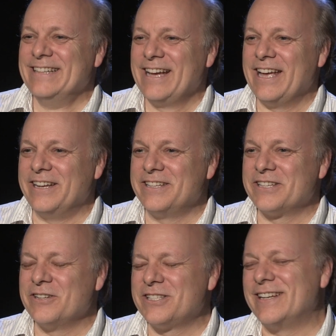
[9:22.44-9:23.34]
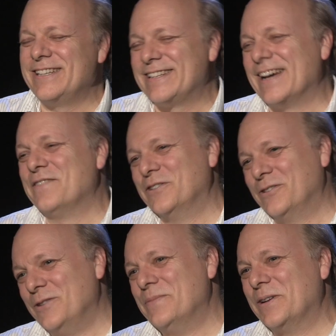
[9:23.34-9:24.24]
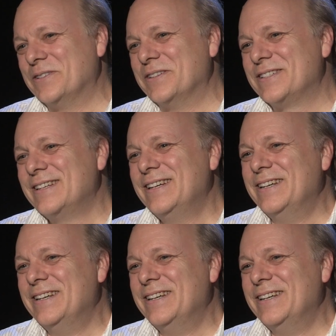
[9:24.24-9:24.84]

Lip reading: And so it's nice to have our Greenbelters